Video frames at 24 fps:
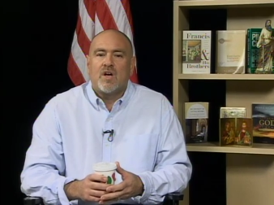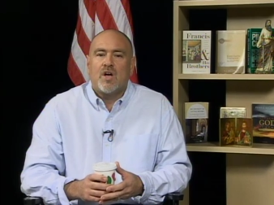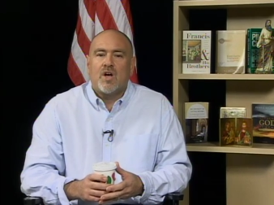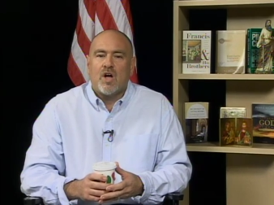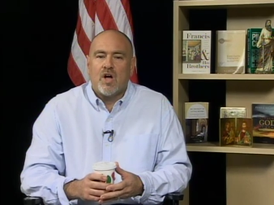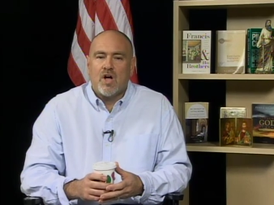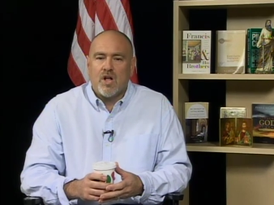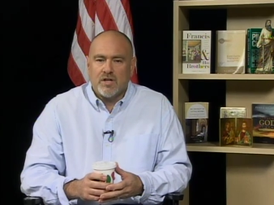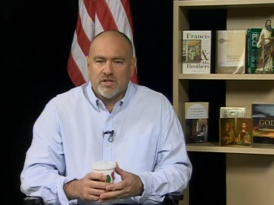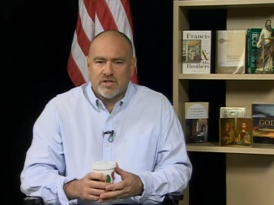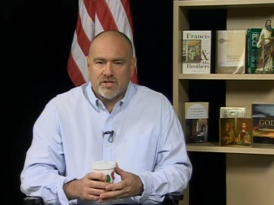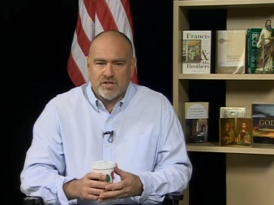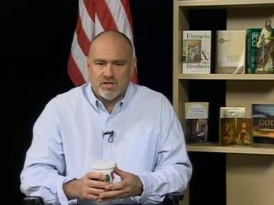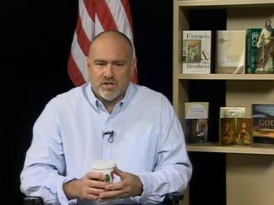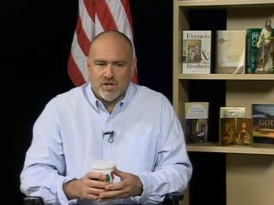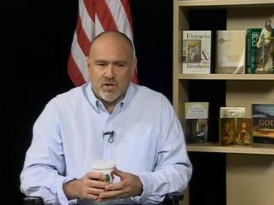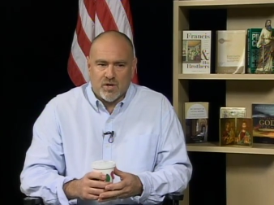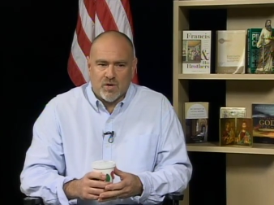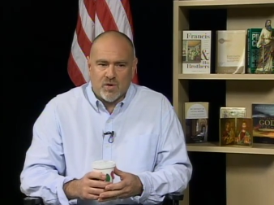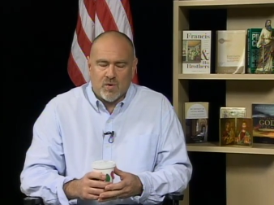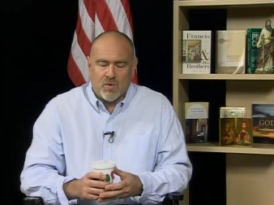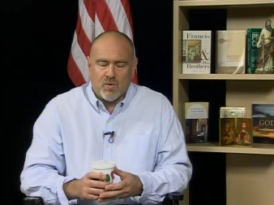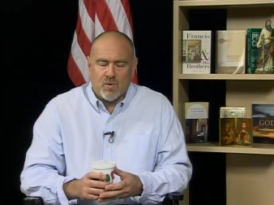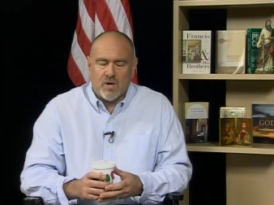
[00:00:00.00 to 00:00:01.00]

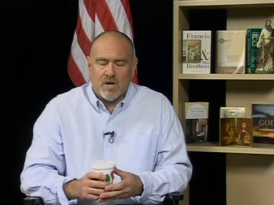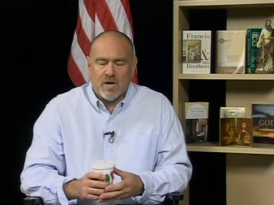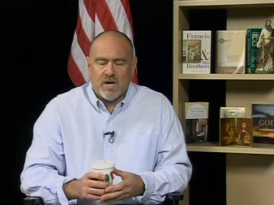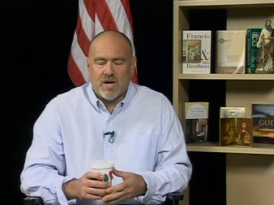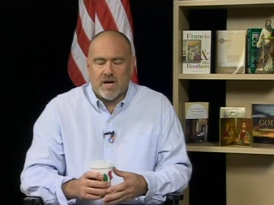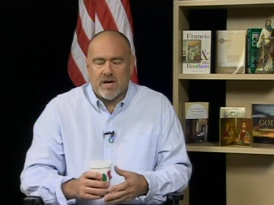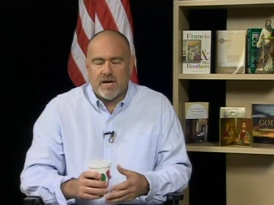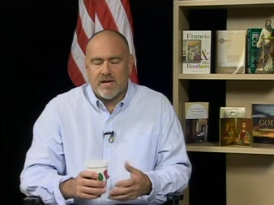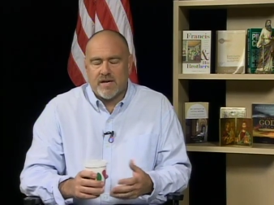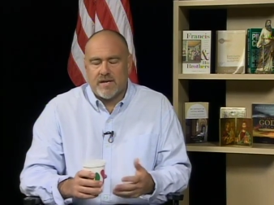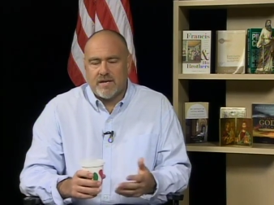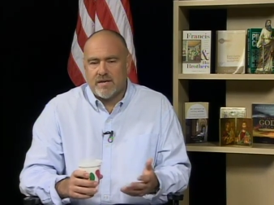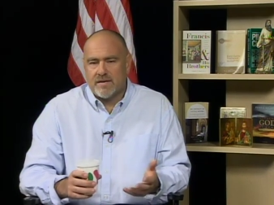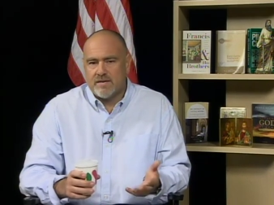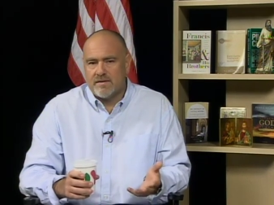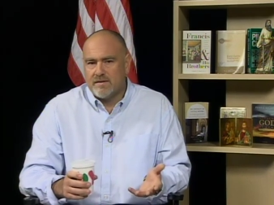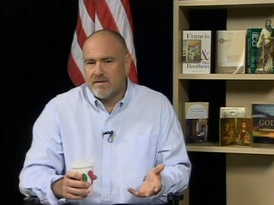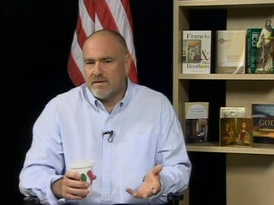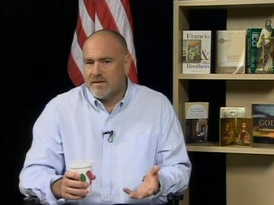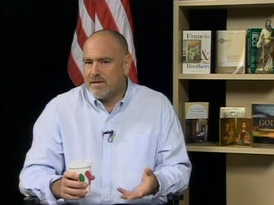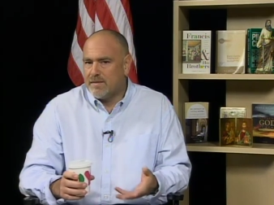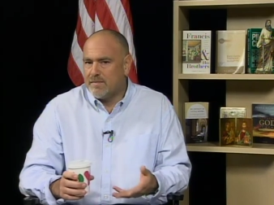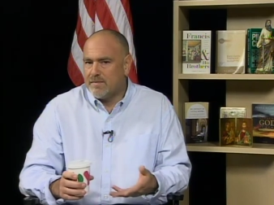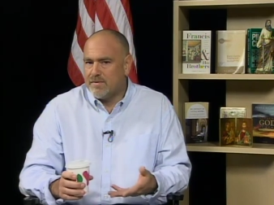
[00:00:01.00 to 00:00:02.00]
Also, I
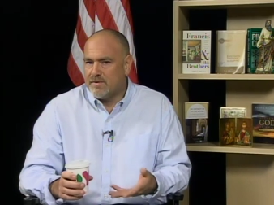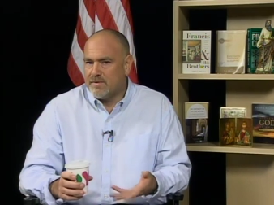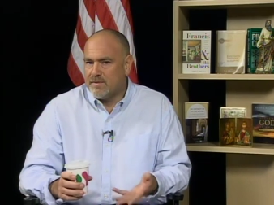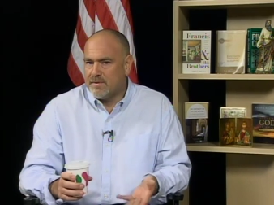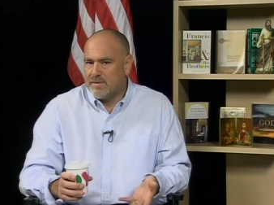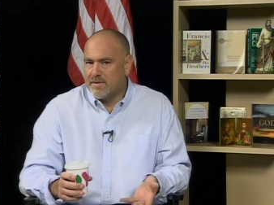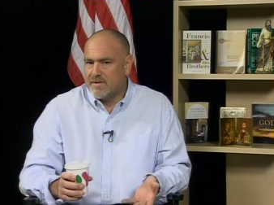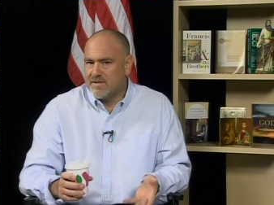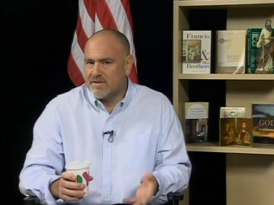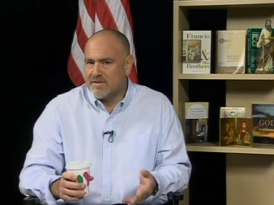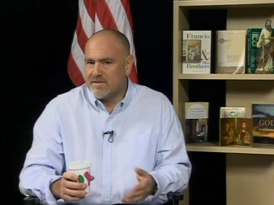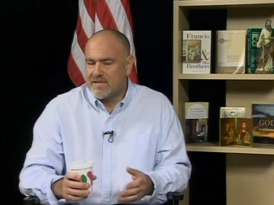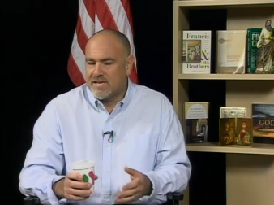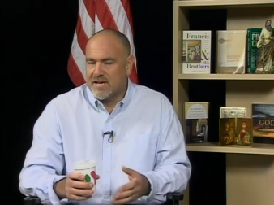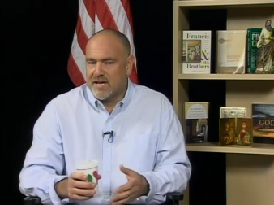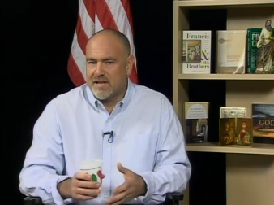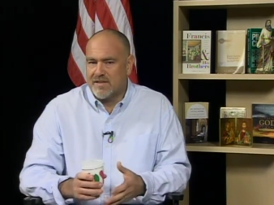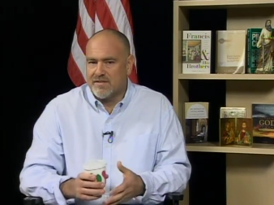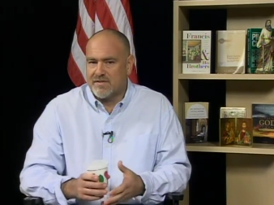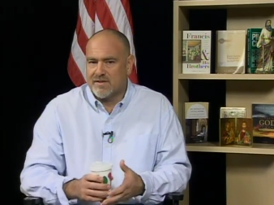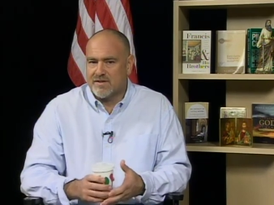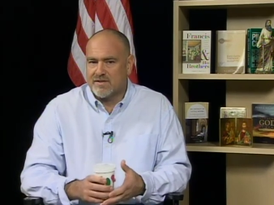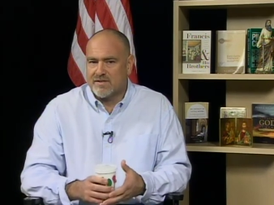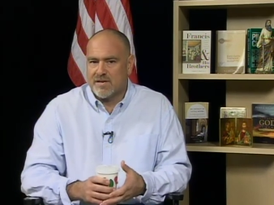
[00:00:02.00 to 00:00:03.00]
ended up doing this
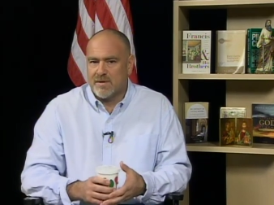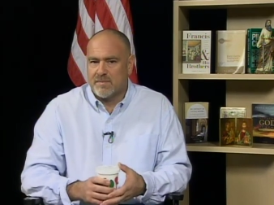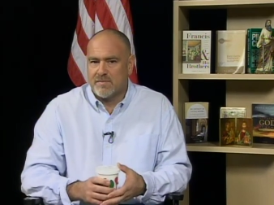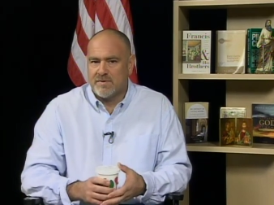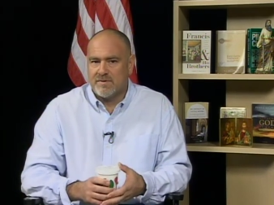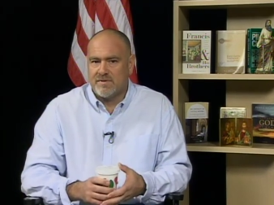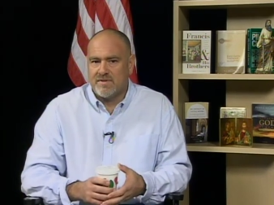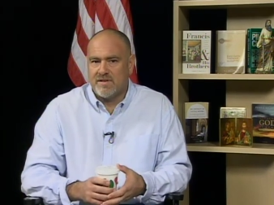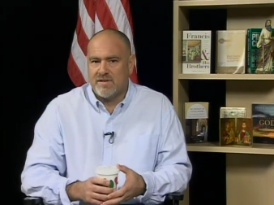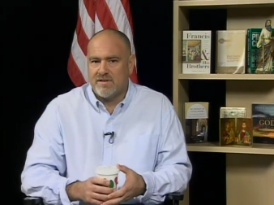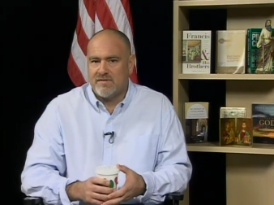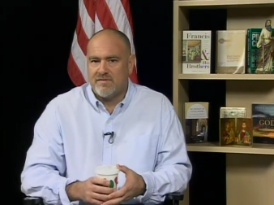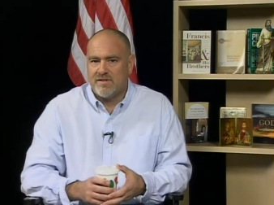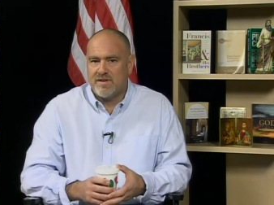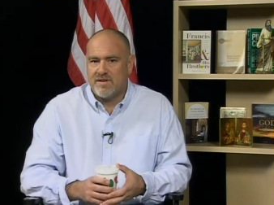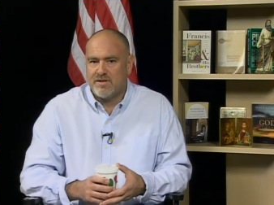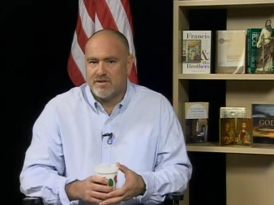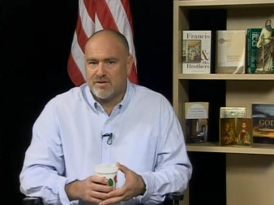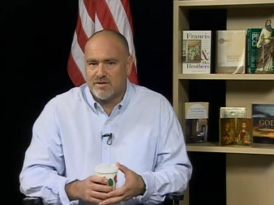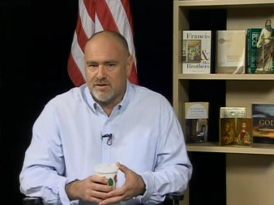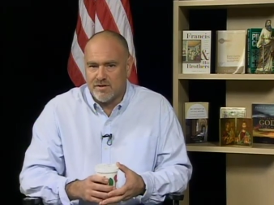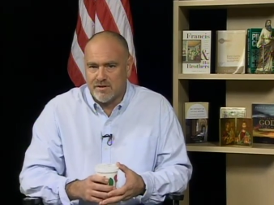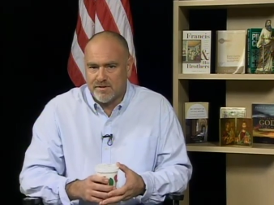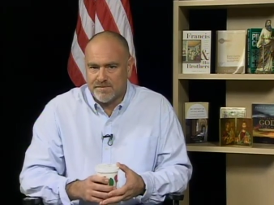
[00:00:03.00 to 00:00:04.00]
Catholic Shepherd TV
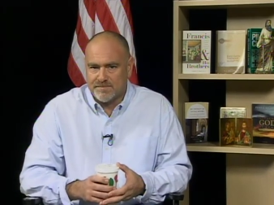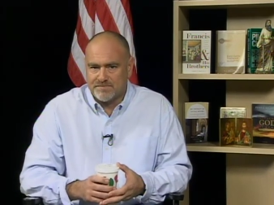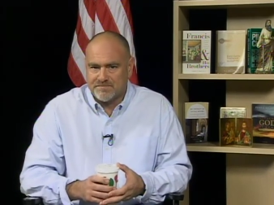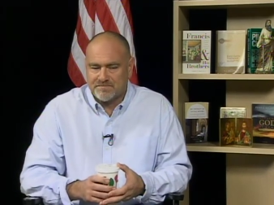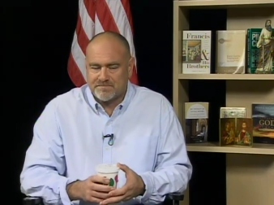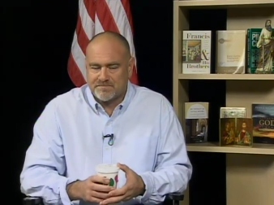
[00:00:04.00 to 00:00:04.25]
show.